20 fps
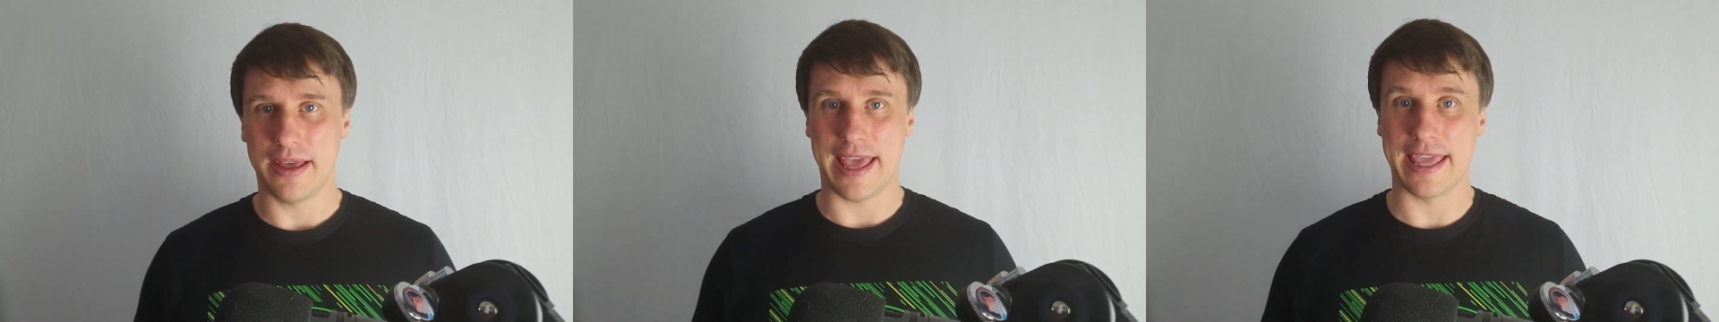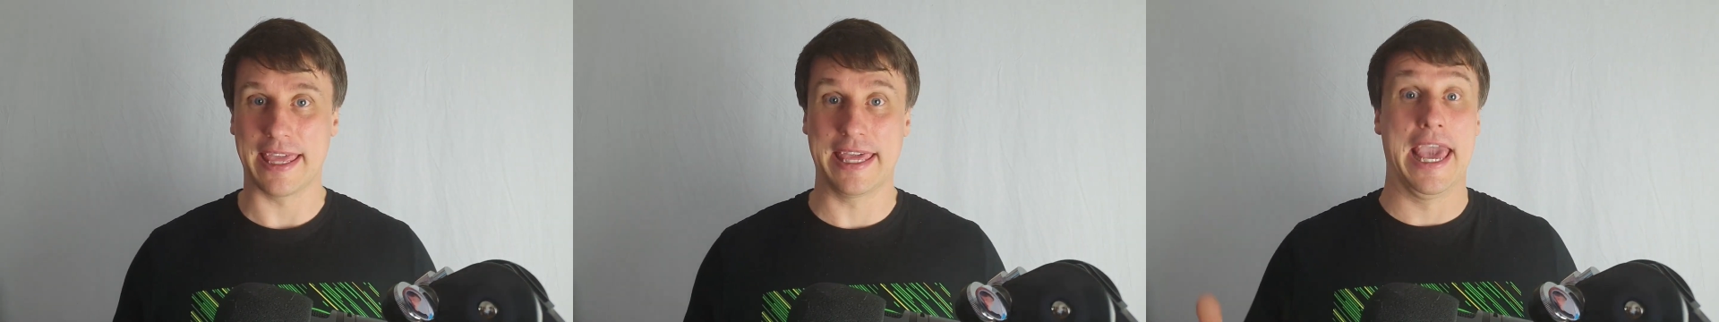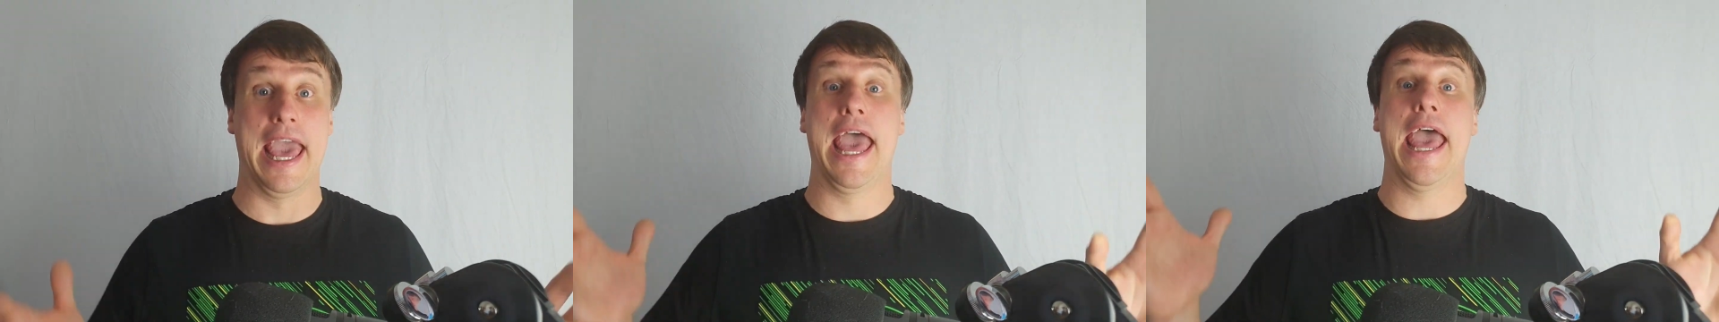
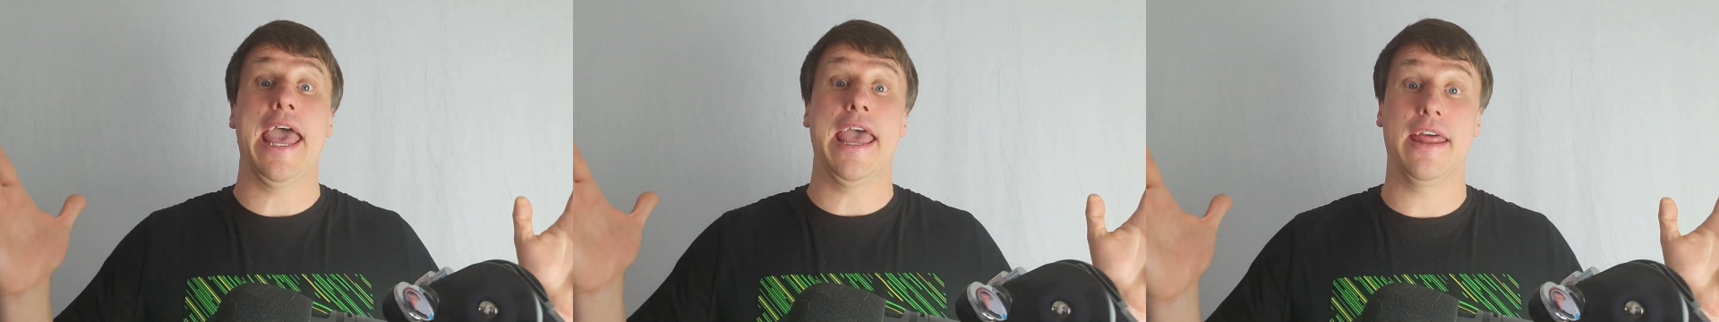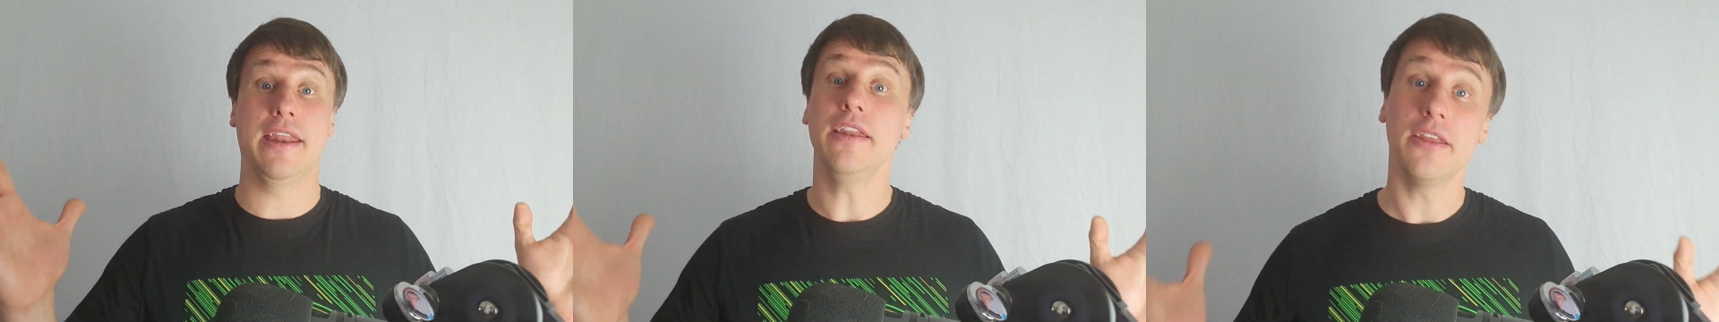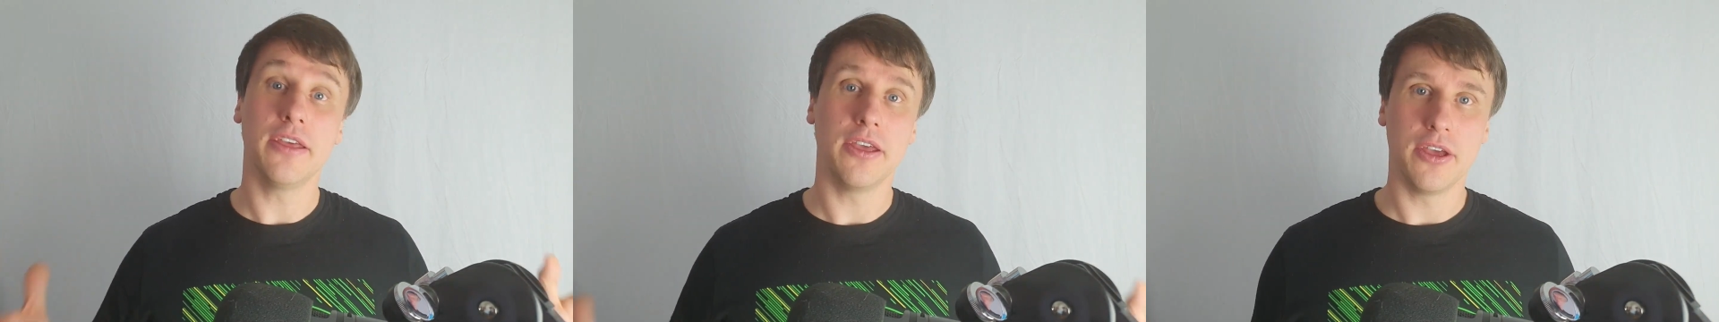
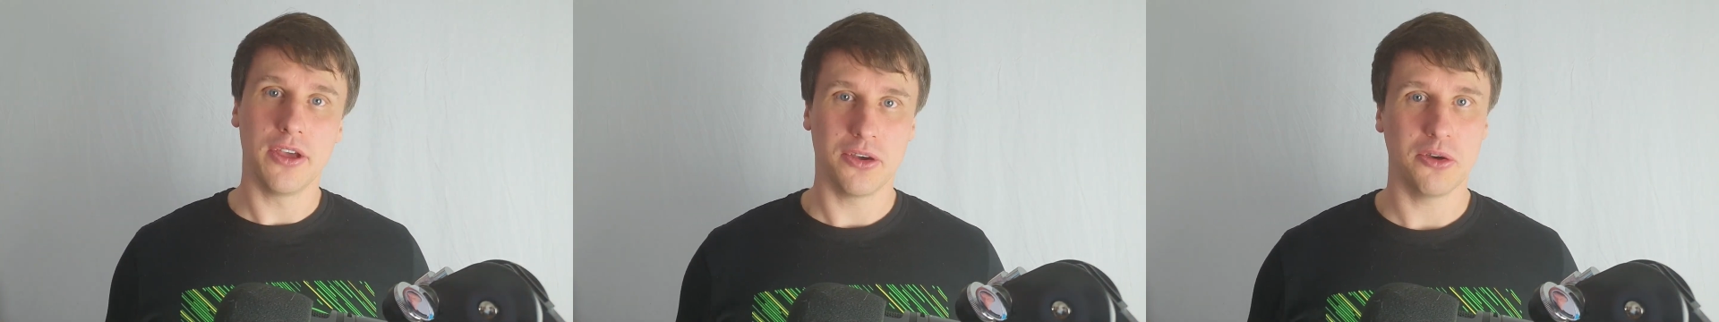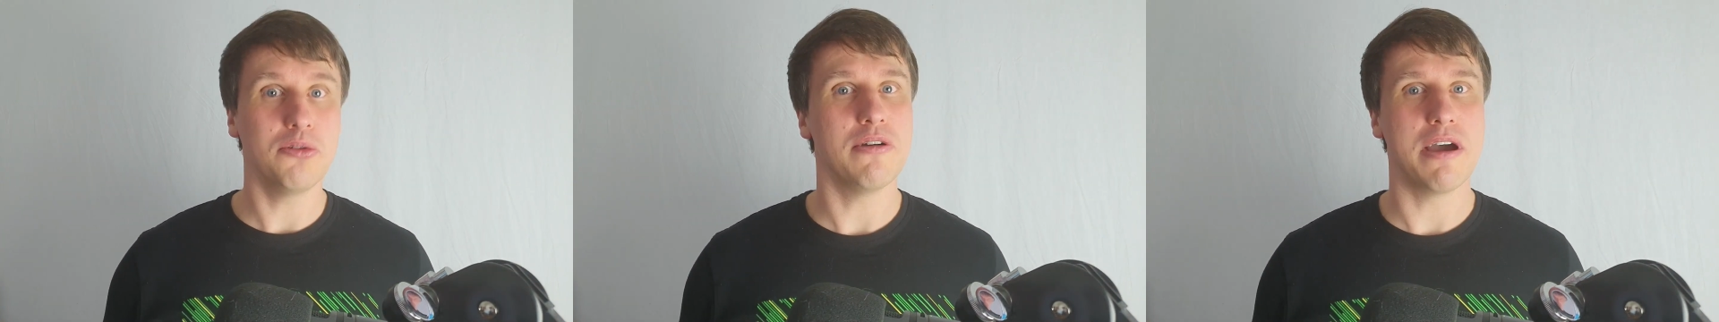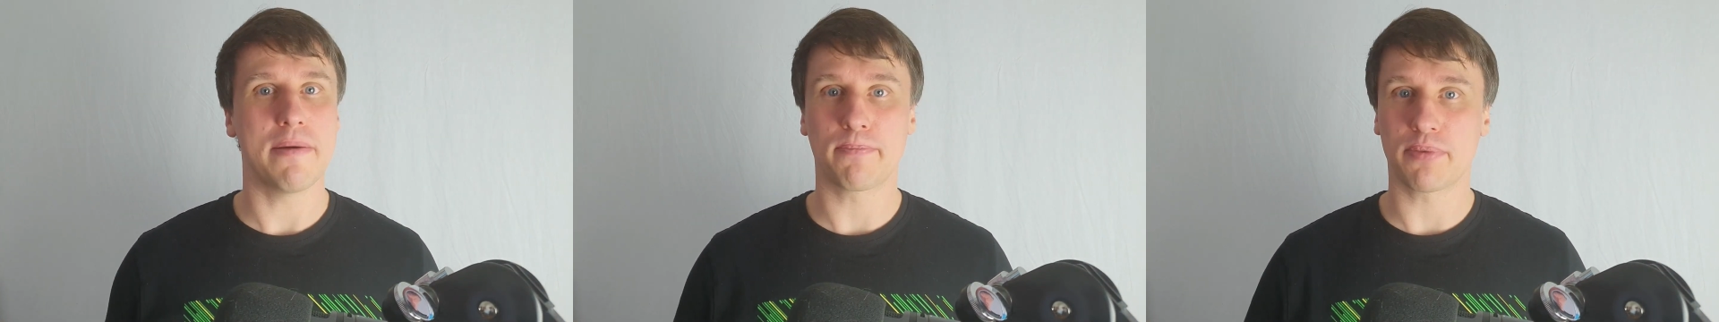again,
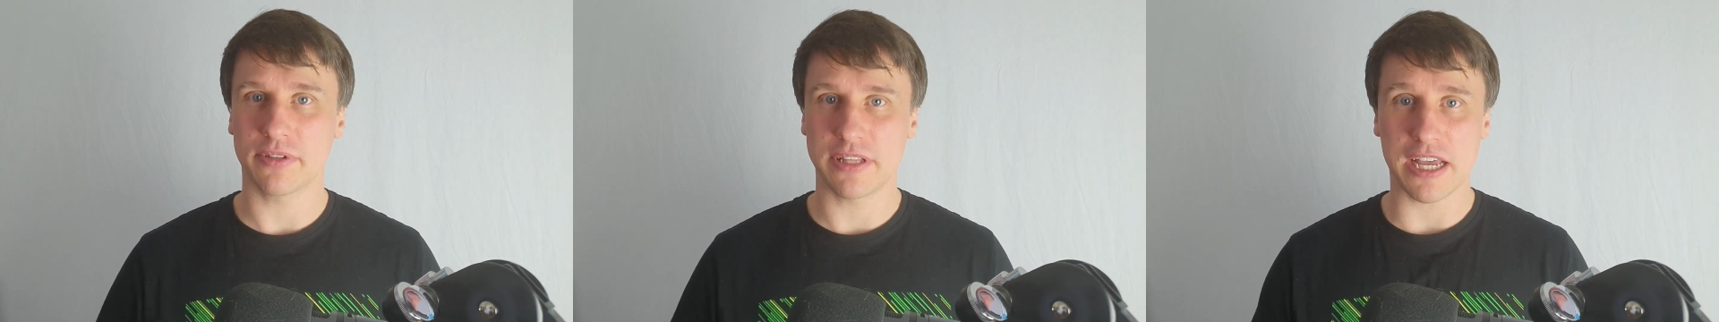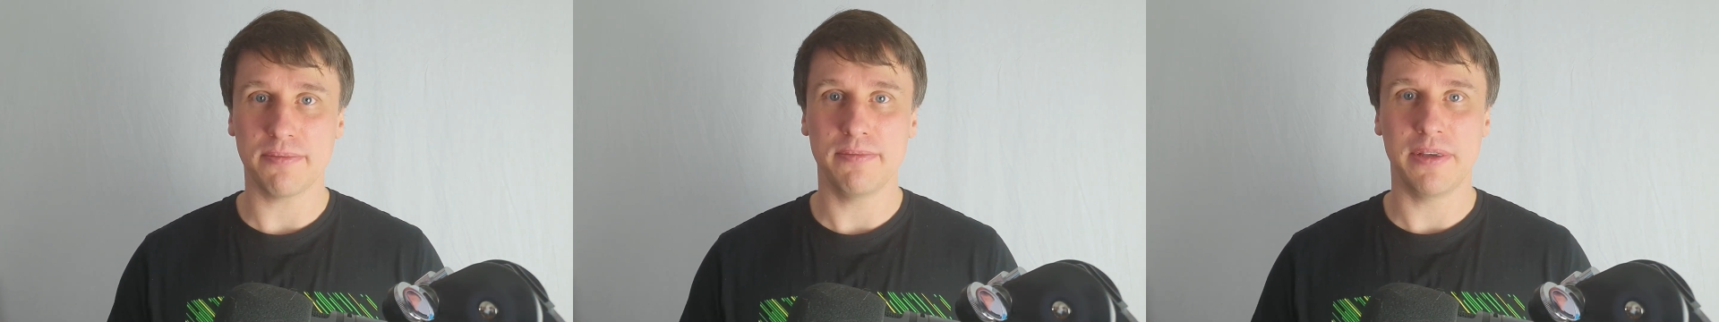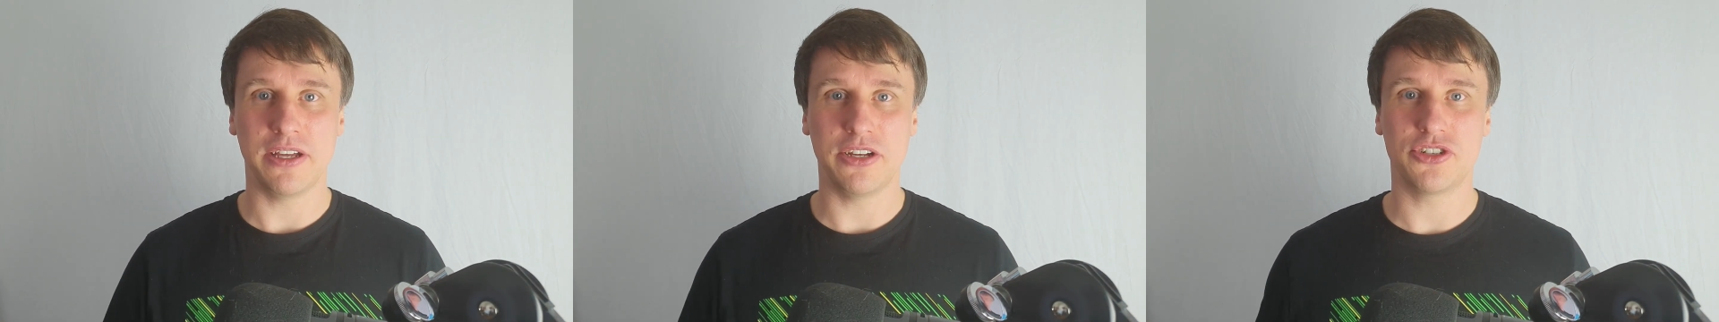who a
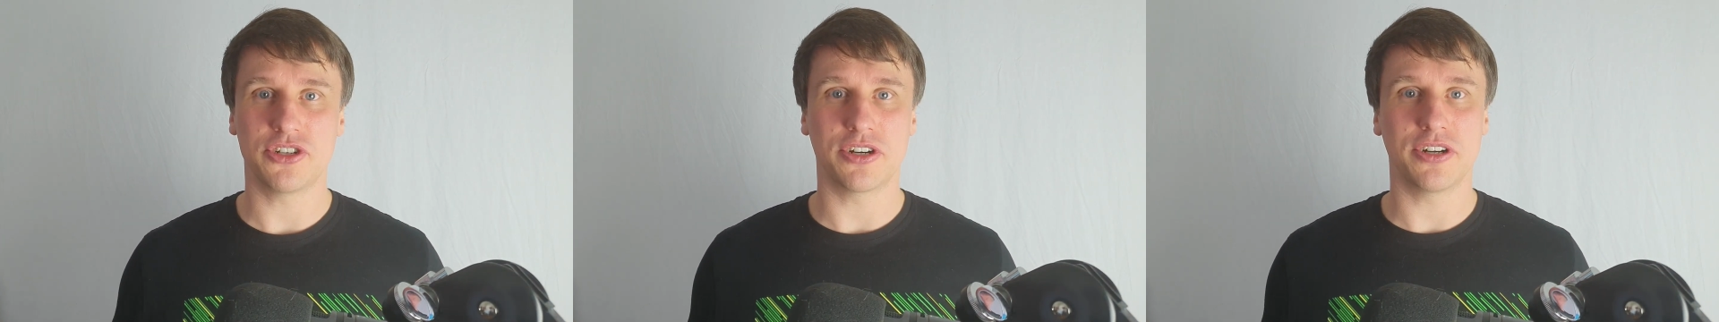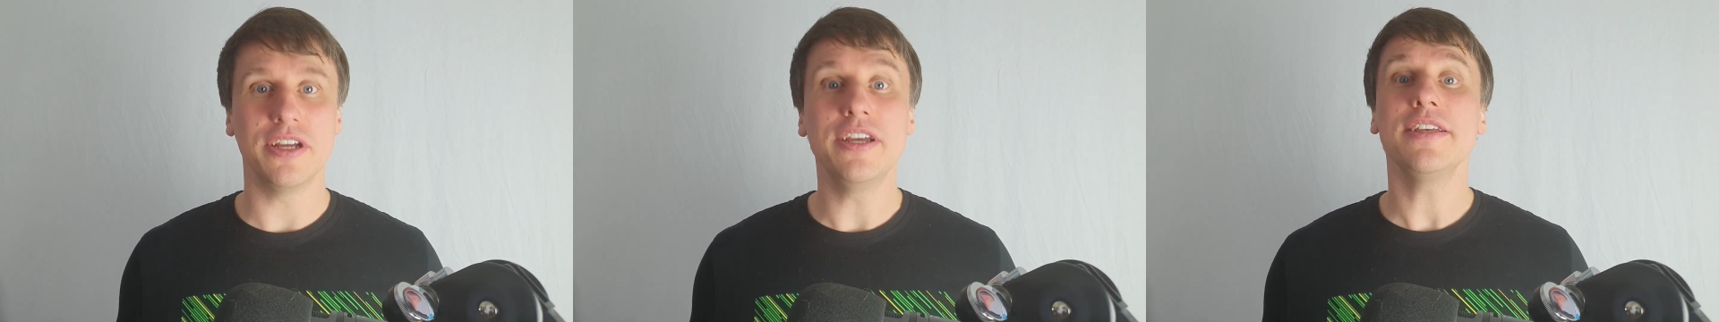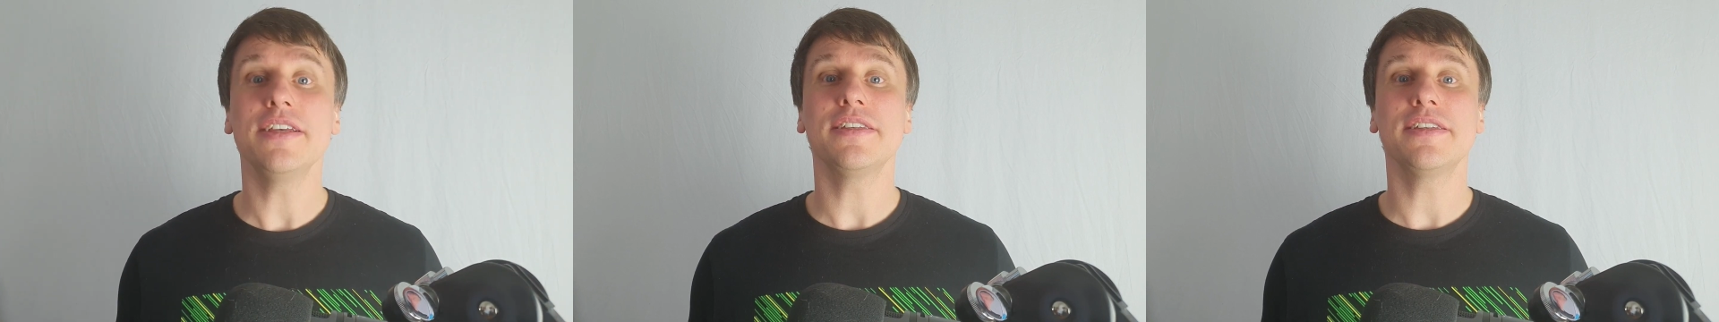product manager
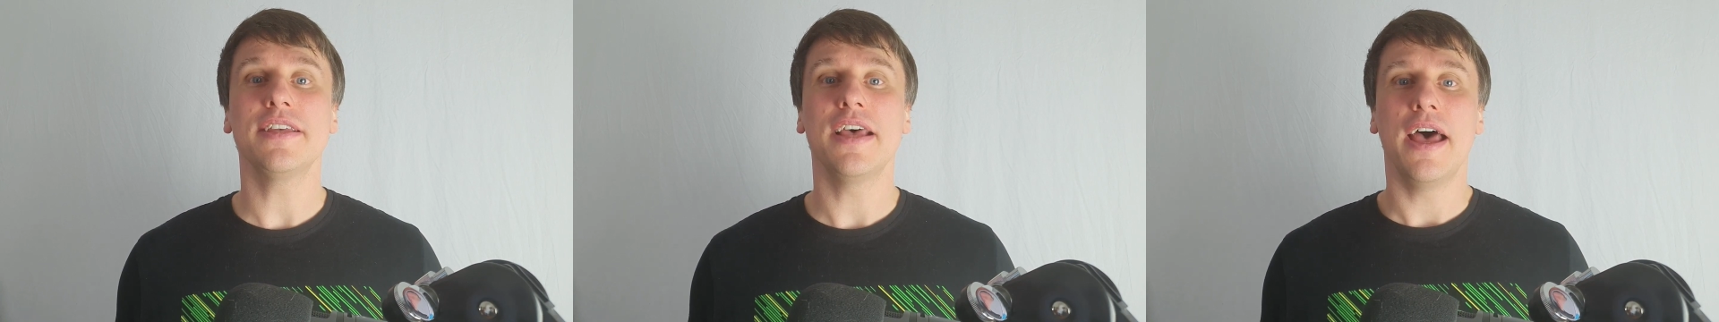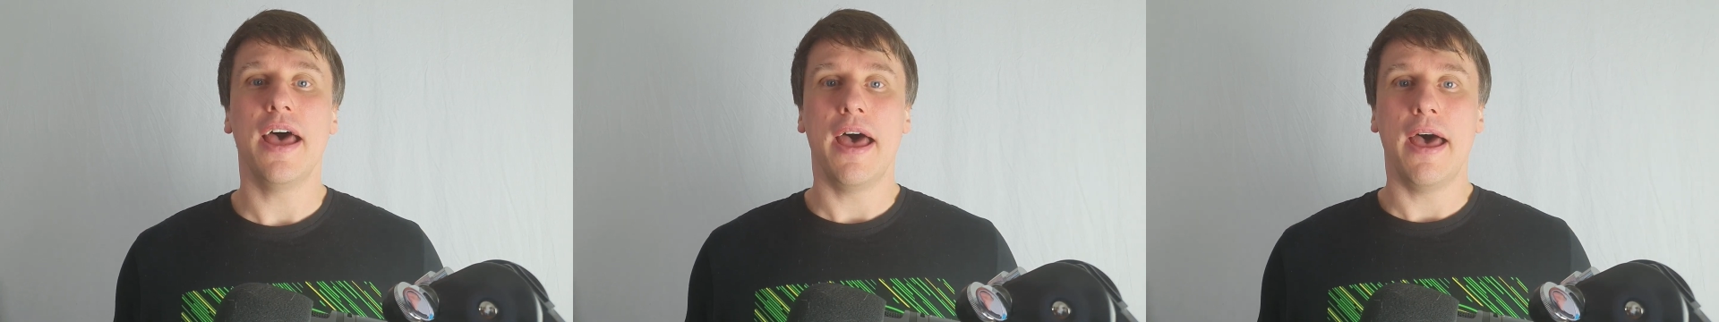is,